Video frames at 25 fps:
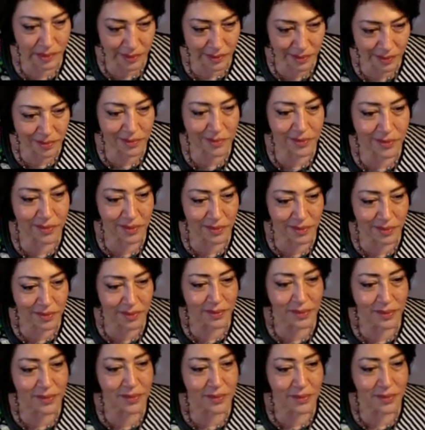
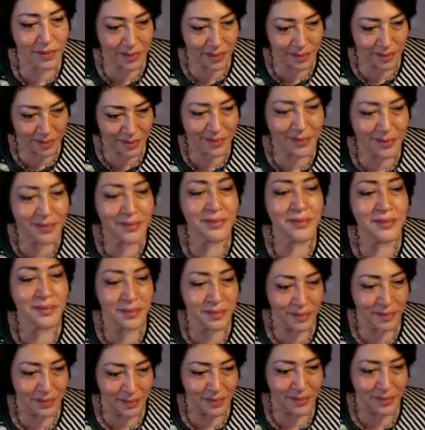
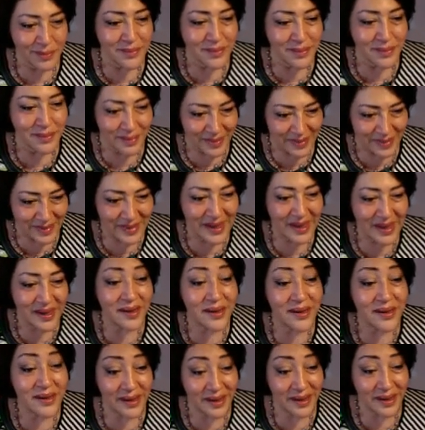
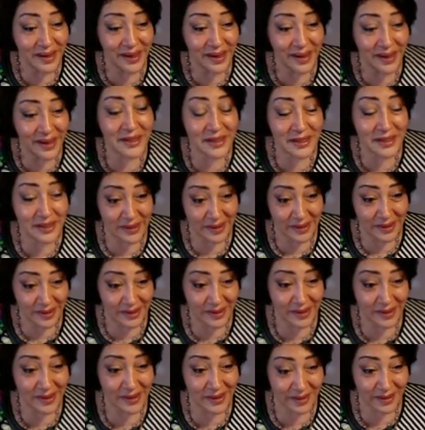
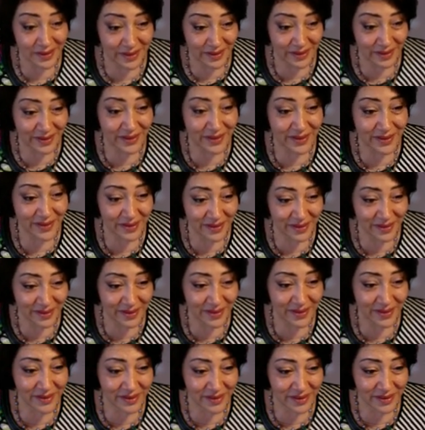
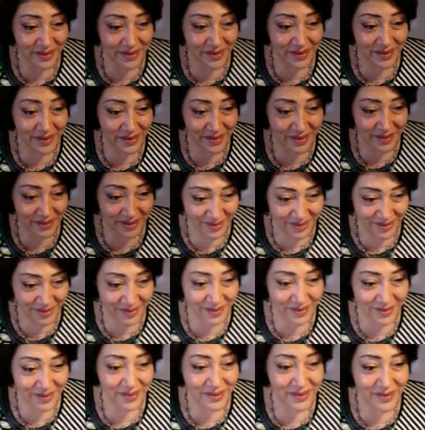
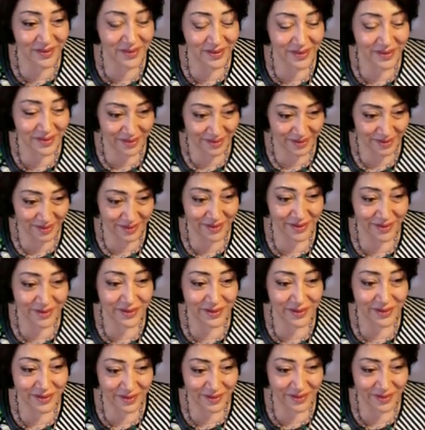
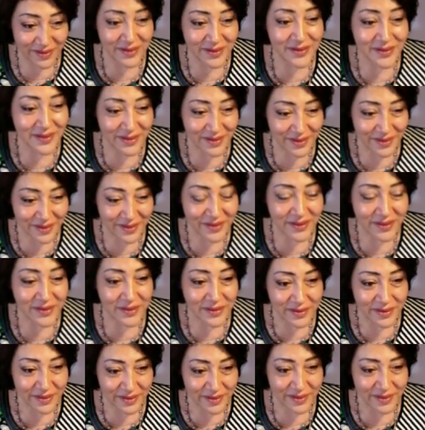No words are spoken by the person on screen.